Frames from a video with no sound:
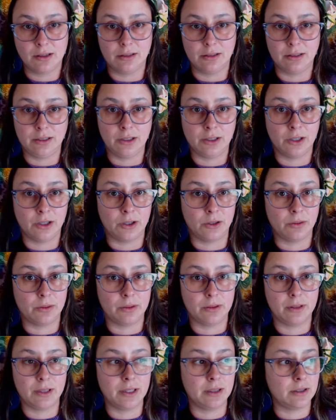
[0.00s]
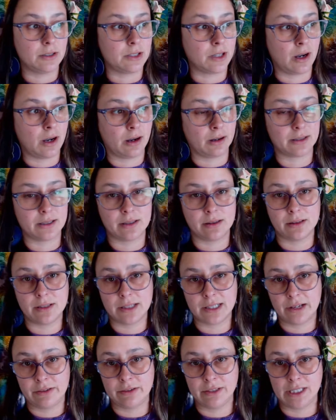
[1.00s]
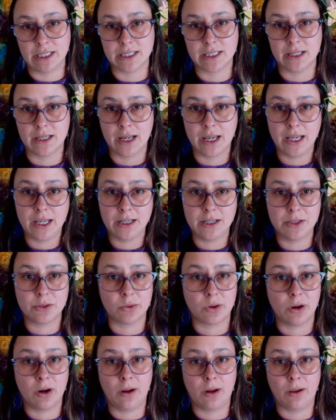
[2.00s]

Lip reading: in the talks in the 70s and 80s, were all